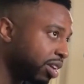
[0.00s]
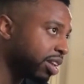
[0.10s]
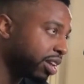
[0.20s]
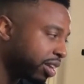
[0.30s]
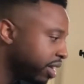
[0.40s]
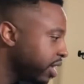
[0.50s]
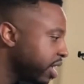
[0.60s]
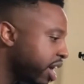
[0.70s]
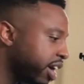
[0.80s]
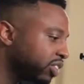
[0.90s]
Like,
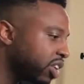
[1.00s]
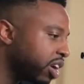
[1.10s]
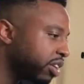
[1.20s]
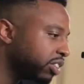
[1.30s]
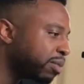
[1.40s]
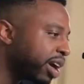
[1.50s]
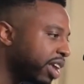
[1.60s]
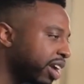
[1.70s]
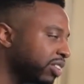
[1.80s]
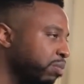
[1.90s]
I saw
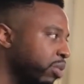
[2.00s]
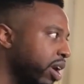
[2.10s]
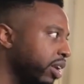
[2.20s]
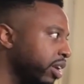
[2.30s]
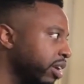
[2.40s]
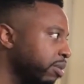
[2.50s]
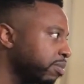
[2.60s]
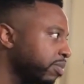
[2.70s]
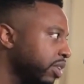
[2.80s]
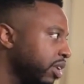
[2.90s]
somebody actually brought
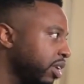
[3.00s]
him.